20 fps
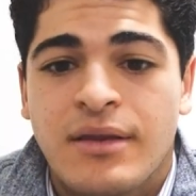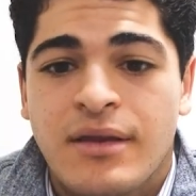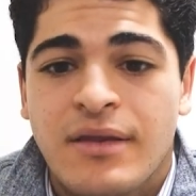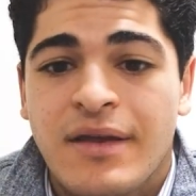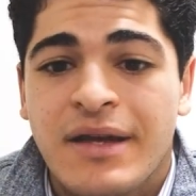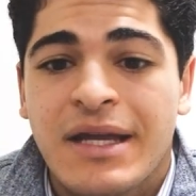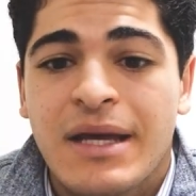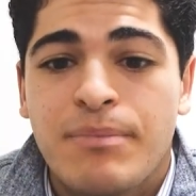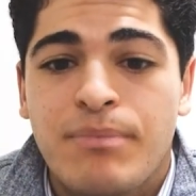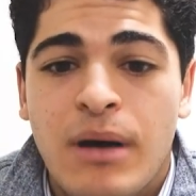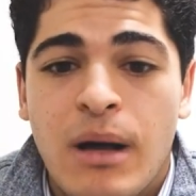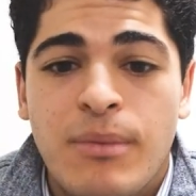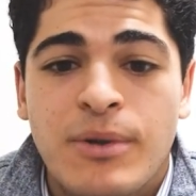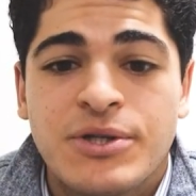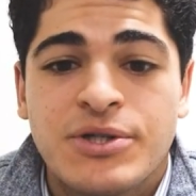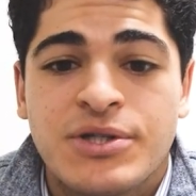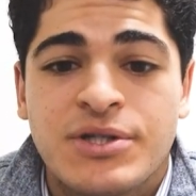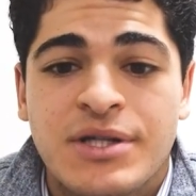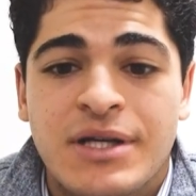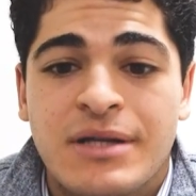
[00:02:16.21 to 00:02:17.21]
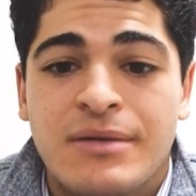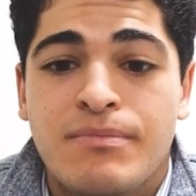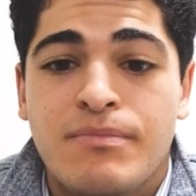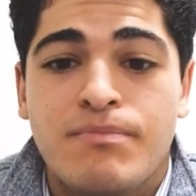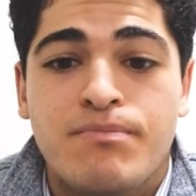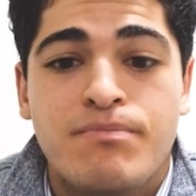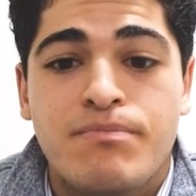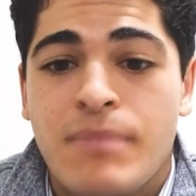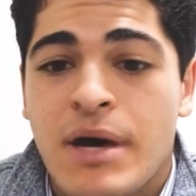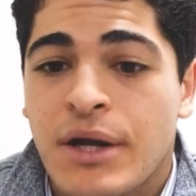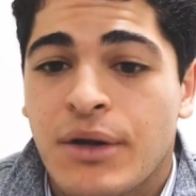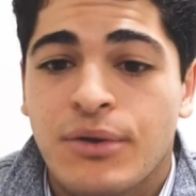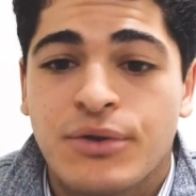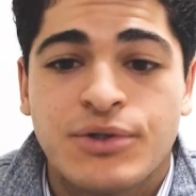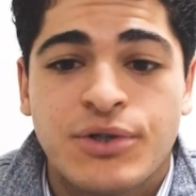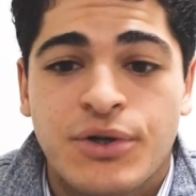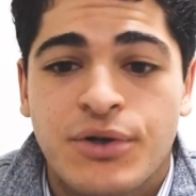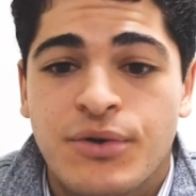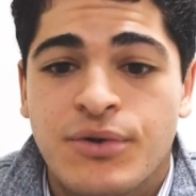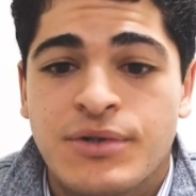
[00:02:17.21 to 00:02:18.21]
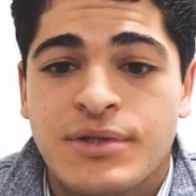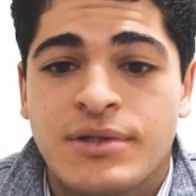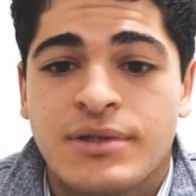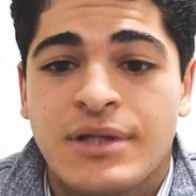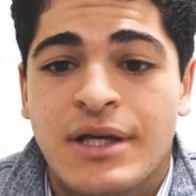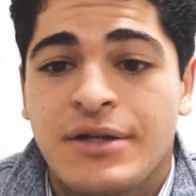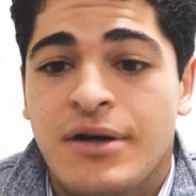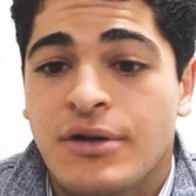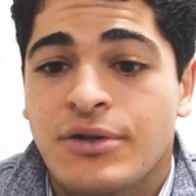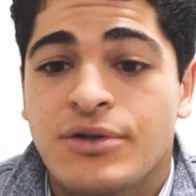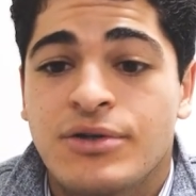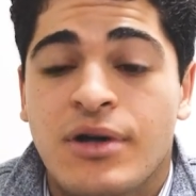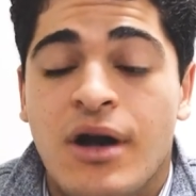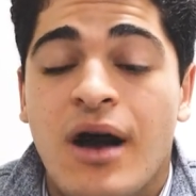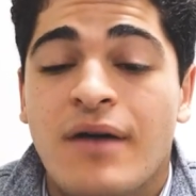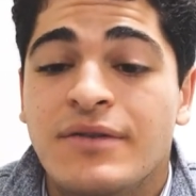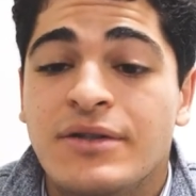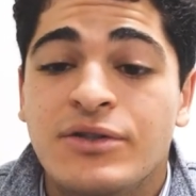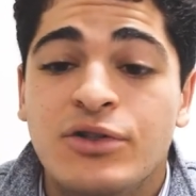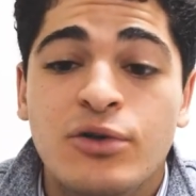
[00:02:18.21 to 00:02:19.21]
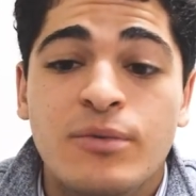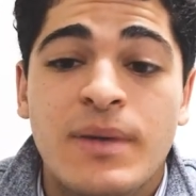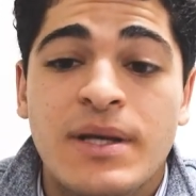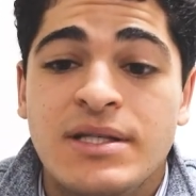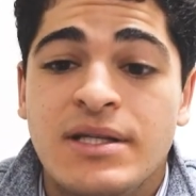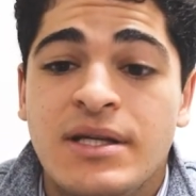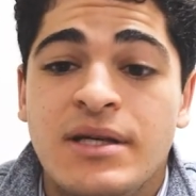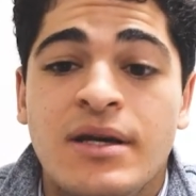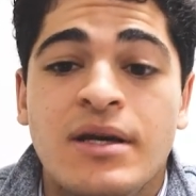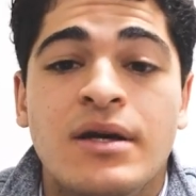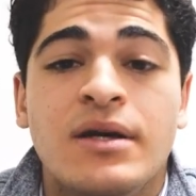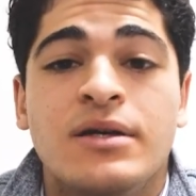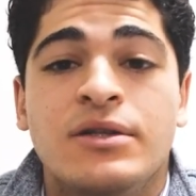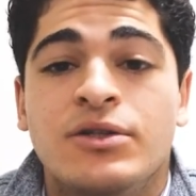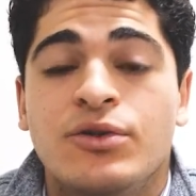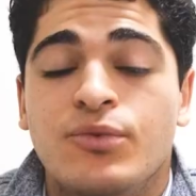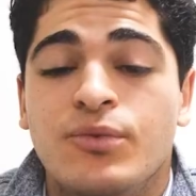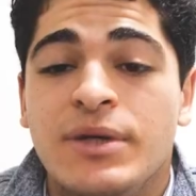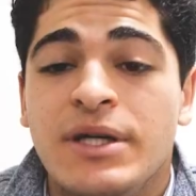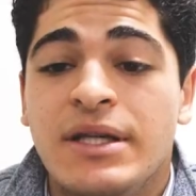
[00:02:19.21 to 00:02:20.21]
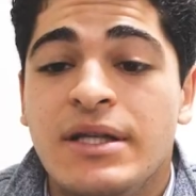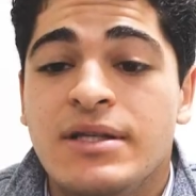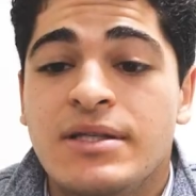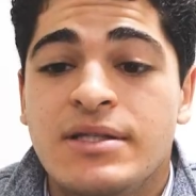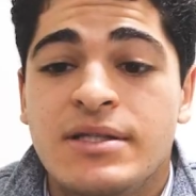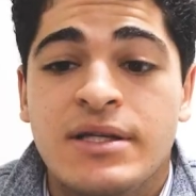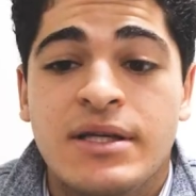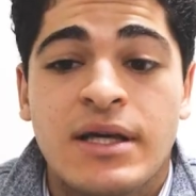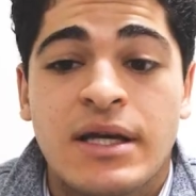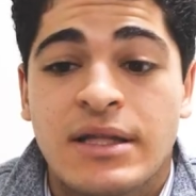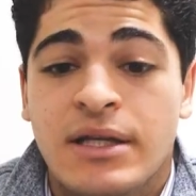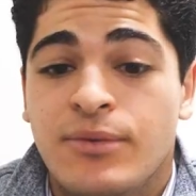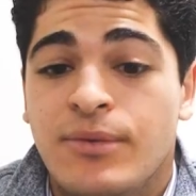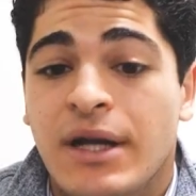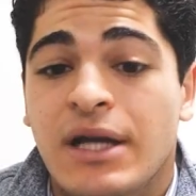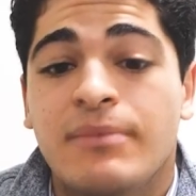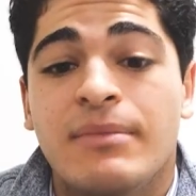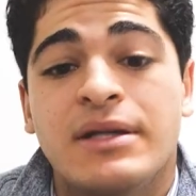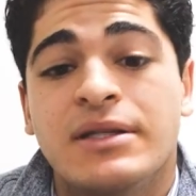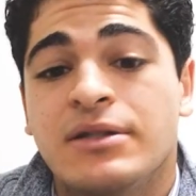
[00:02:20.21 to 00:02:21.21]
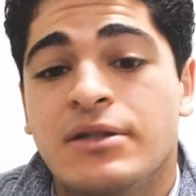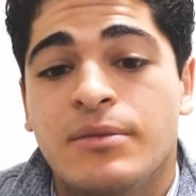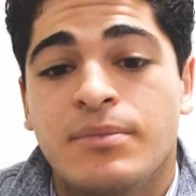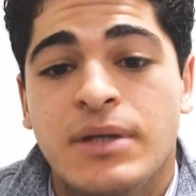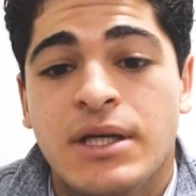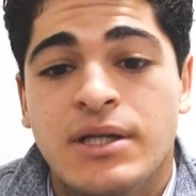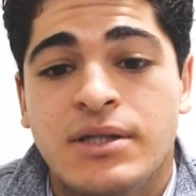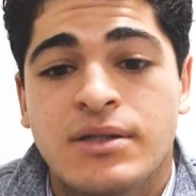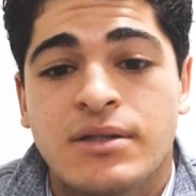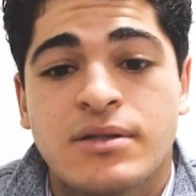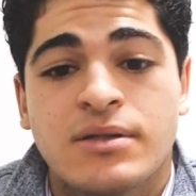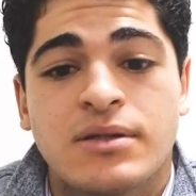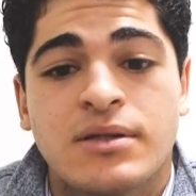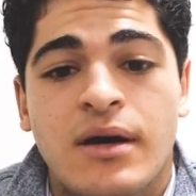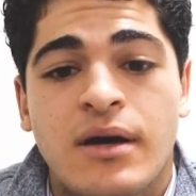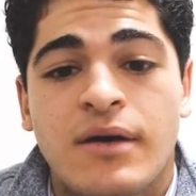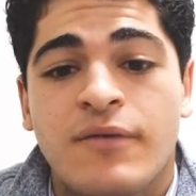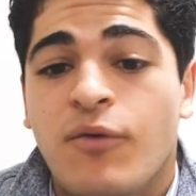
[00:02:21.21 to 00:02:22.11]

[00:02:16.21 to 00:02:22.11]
They then get published in medical journals that doctors are often too busy to read and see and then recommend to their patients.